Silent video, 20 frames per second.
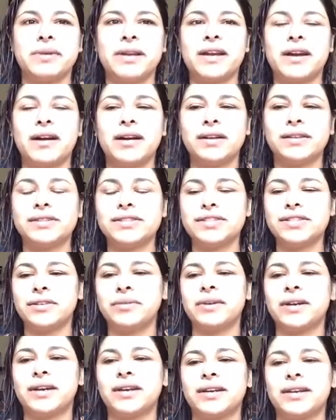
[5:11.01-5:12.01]
we can't
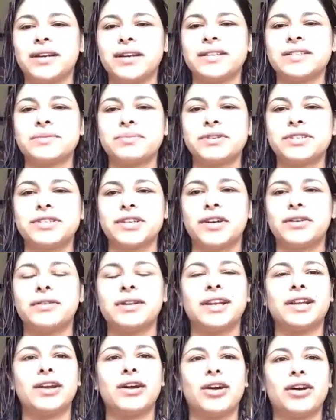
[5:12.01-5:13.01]
do it unless we're
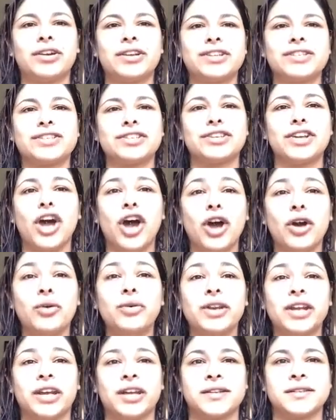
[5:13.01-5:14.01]
totally honest and
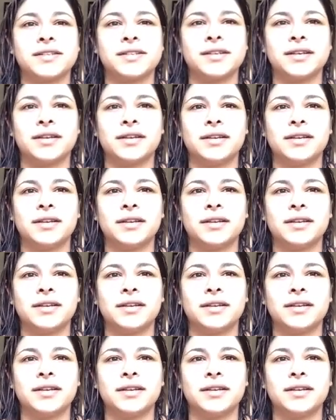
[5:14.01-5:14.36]
own it,